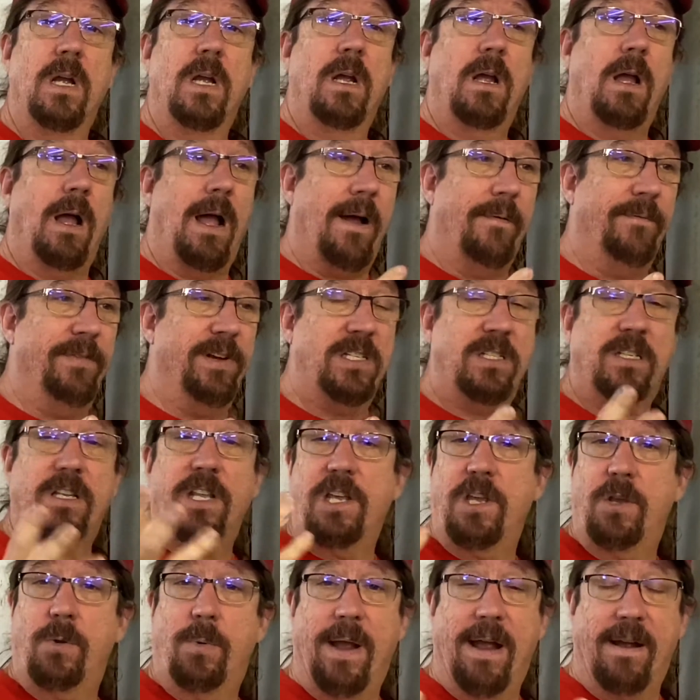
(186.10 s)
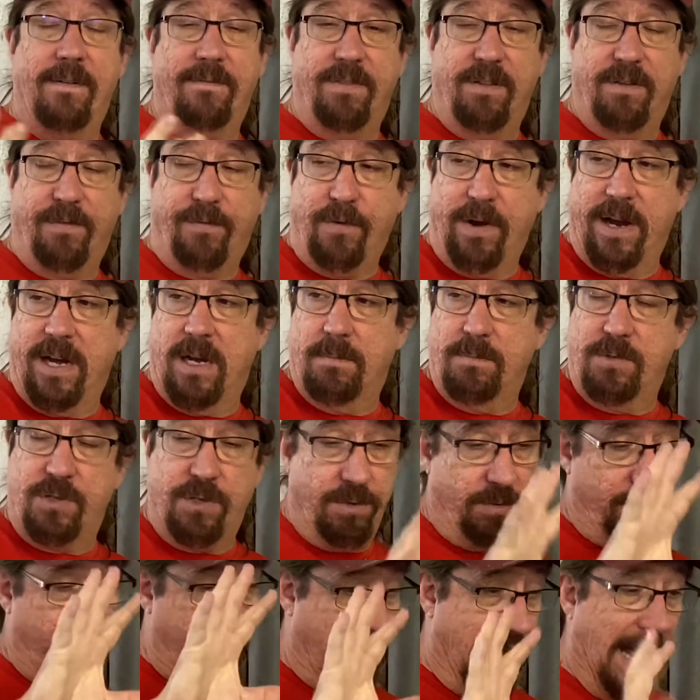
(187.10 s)
Obviously, you have the freedom
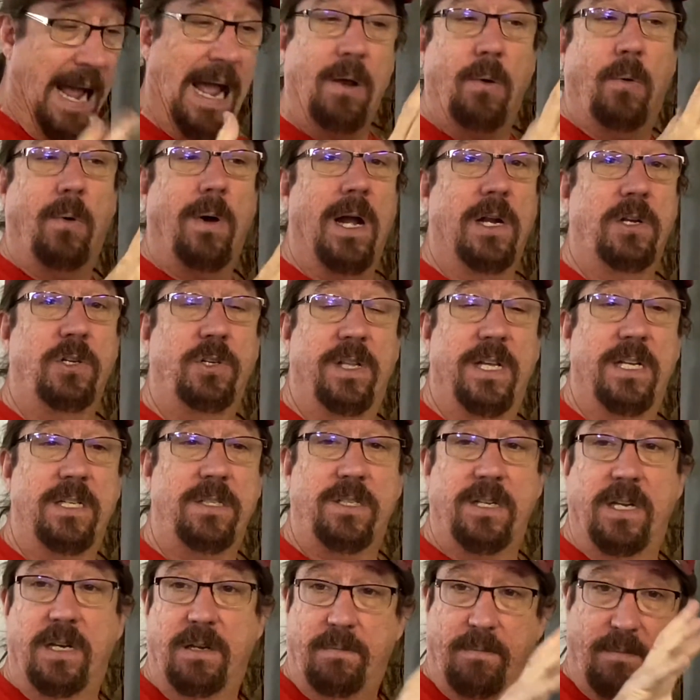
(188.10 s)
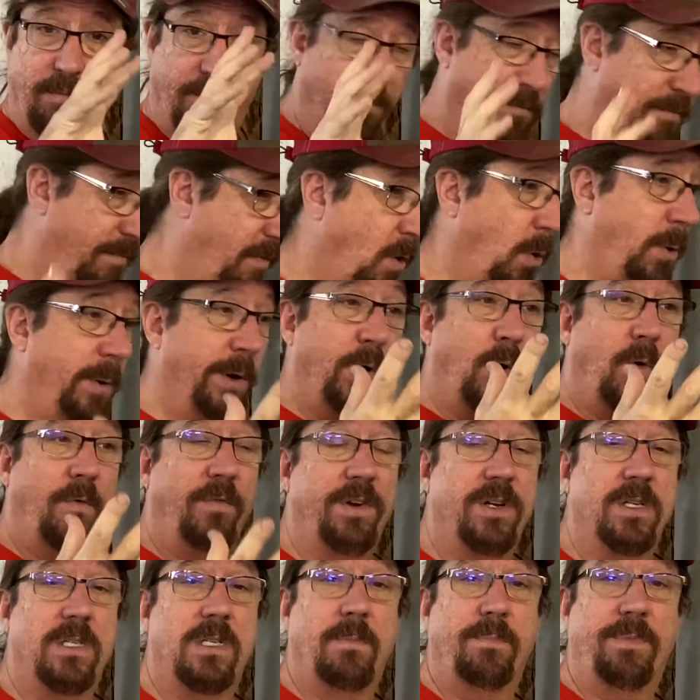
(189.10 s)
to not watch this and forward over
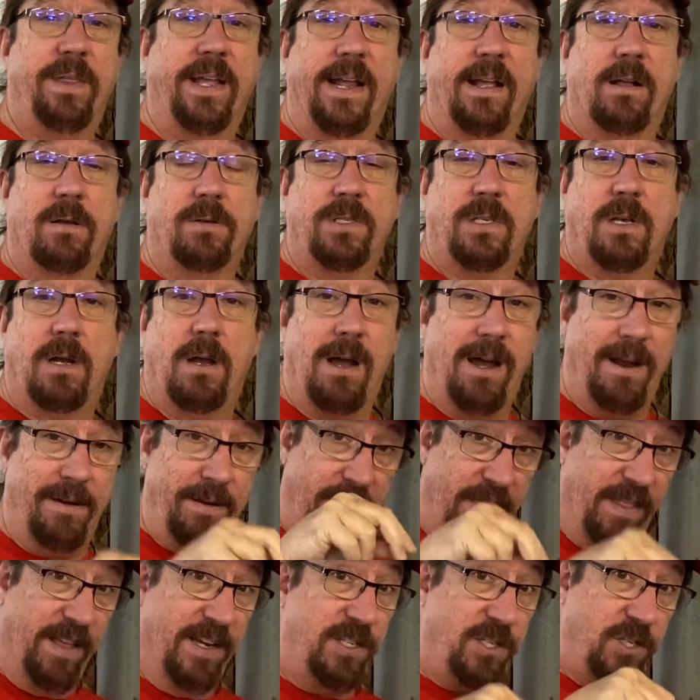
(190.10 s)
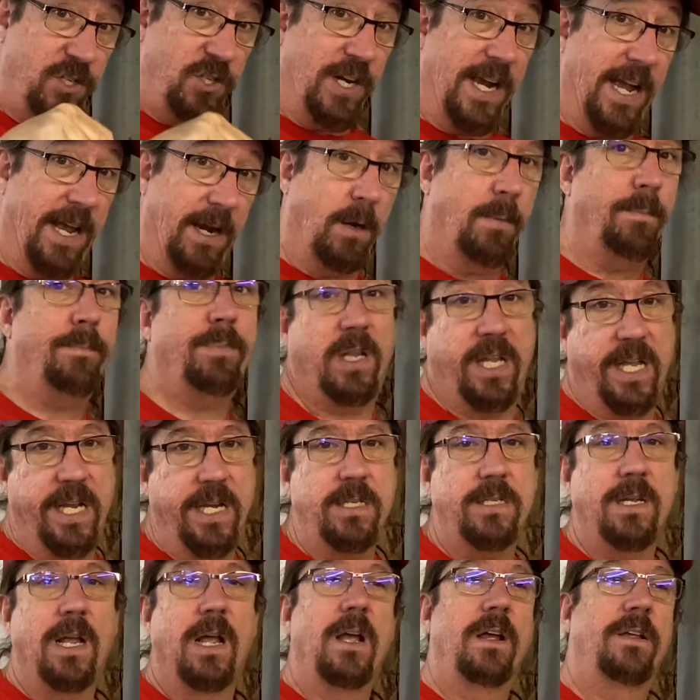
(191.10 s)
to something else on this channel,
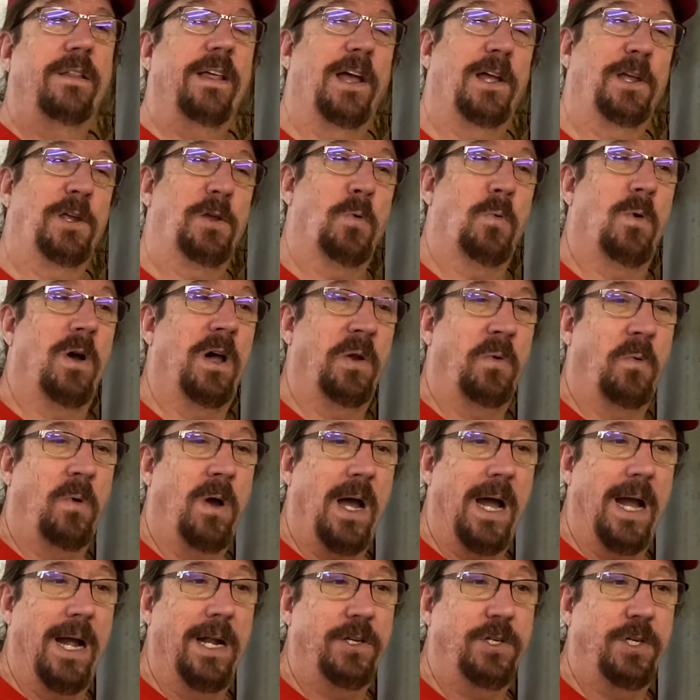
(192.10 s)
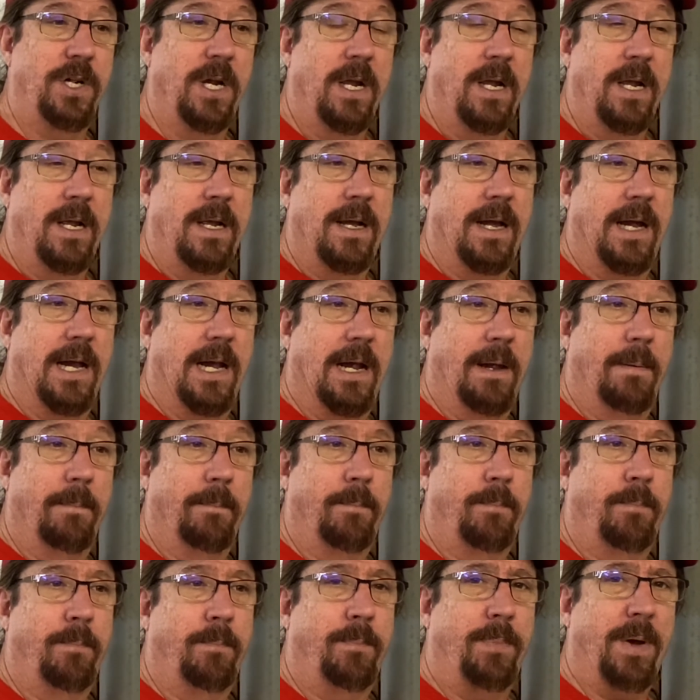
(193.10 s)
please, that you want to watch.
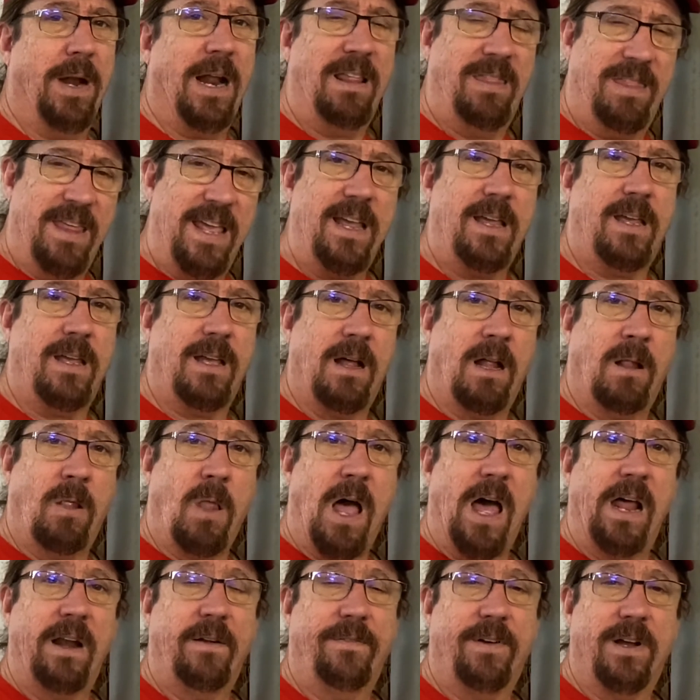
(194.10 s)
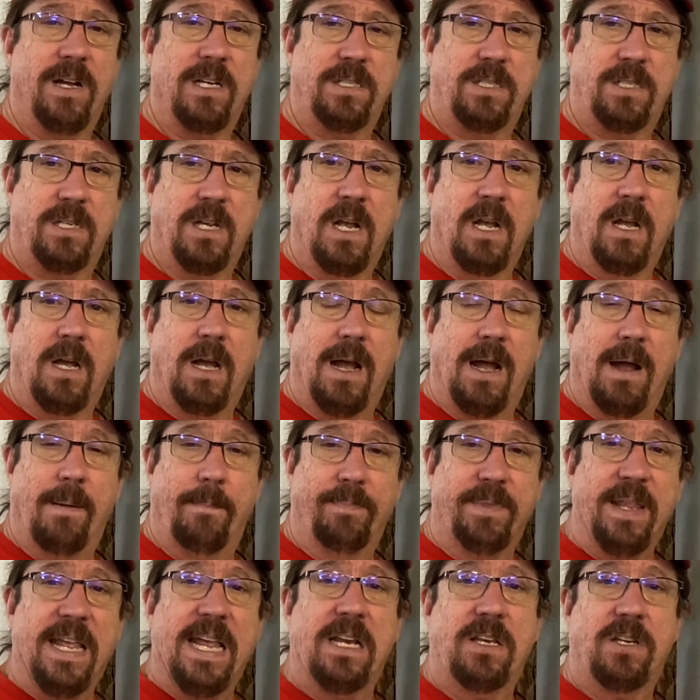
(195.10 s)
But I think a lot of us
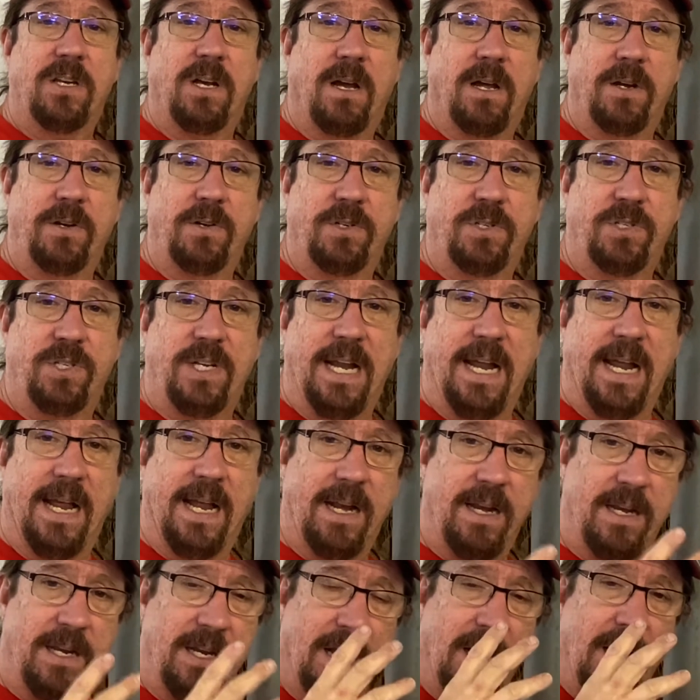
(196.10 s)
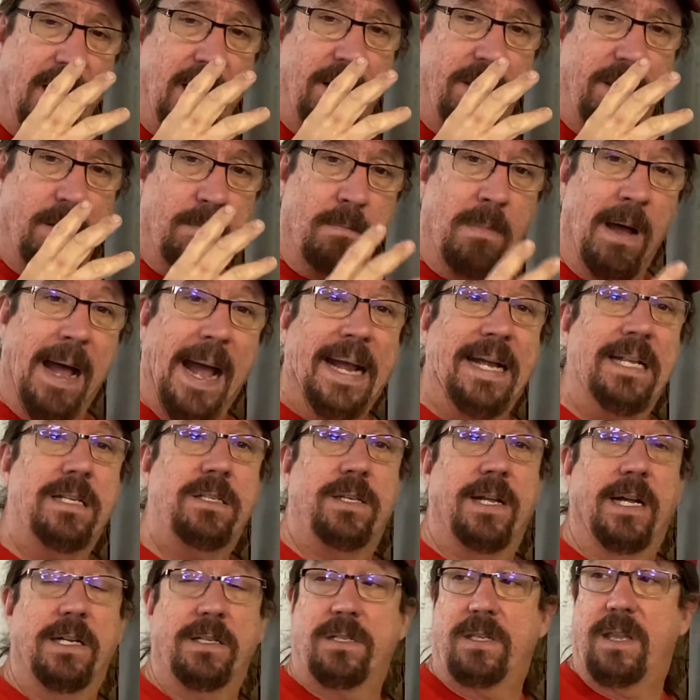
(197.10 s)
need to understand the
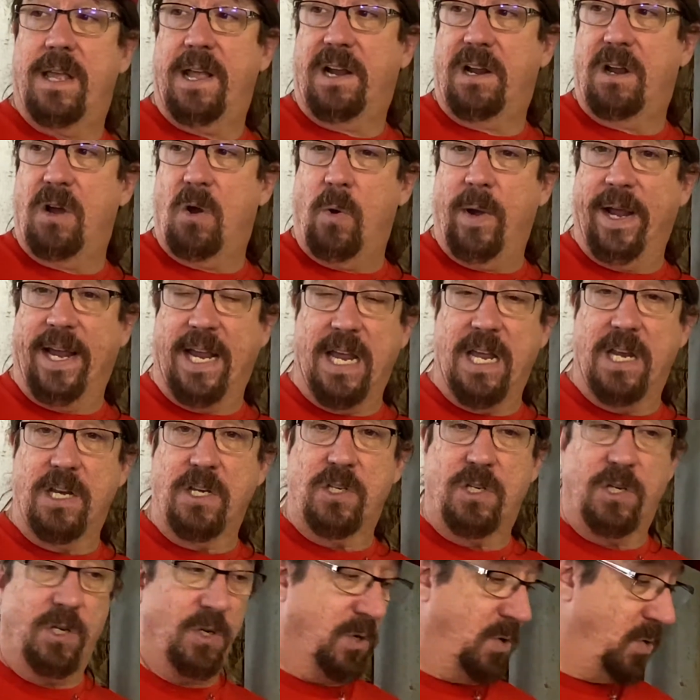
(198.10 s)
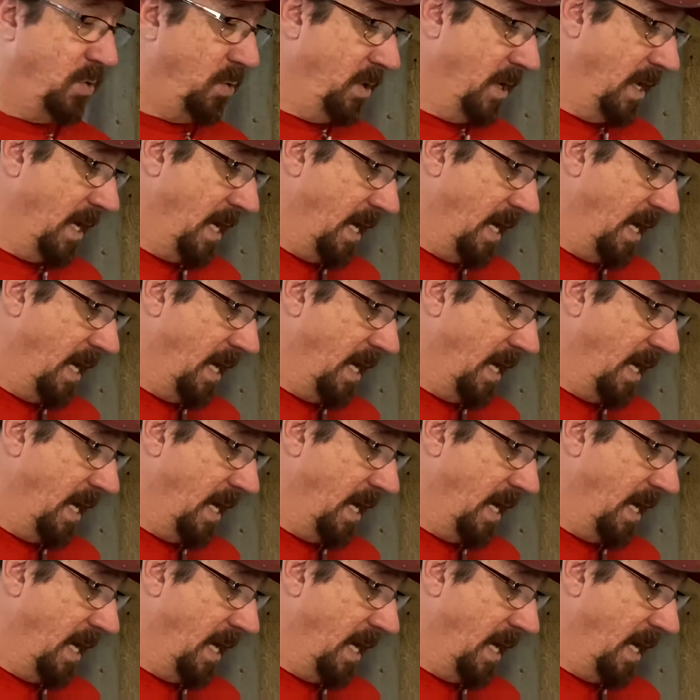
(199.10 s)
mindsets that going into